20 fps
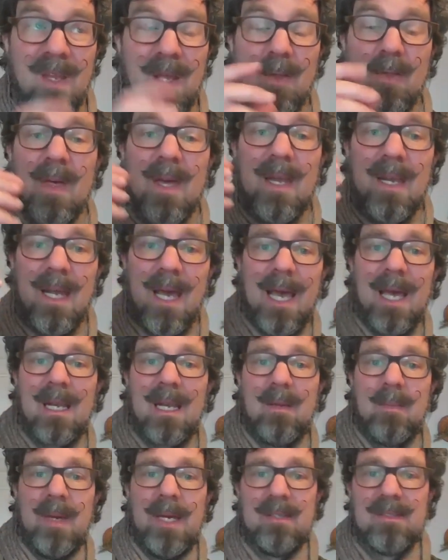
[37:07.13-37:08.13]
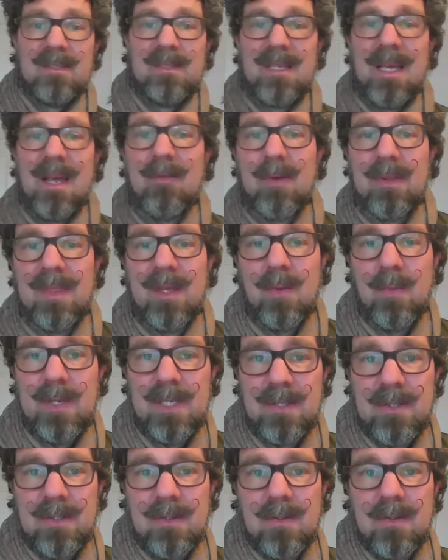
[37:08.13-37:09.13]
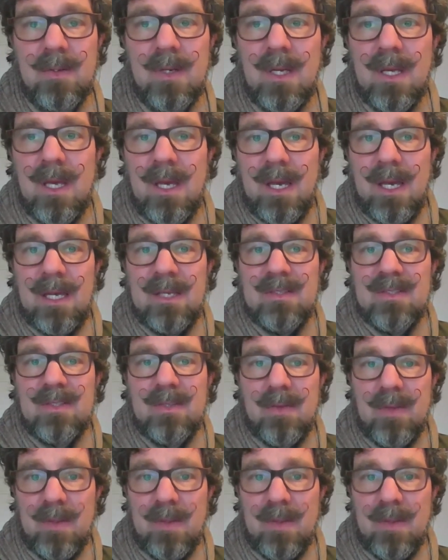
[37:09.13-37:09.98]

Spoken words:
then animates everything we do. And so the